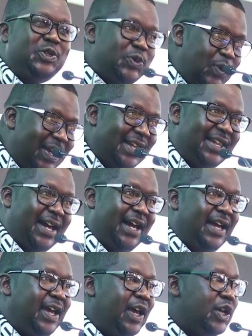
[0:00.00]

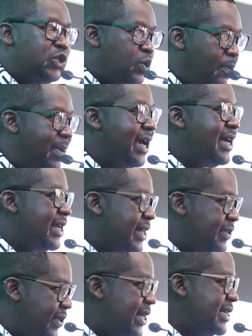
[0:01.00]
together to make
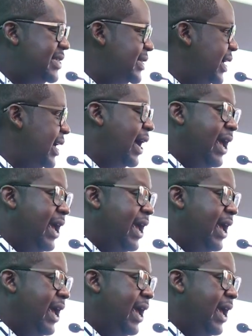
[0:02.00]
this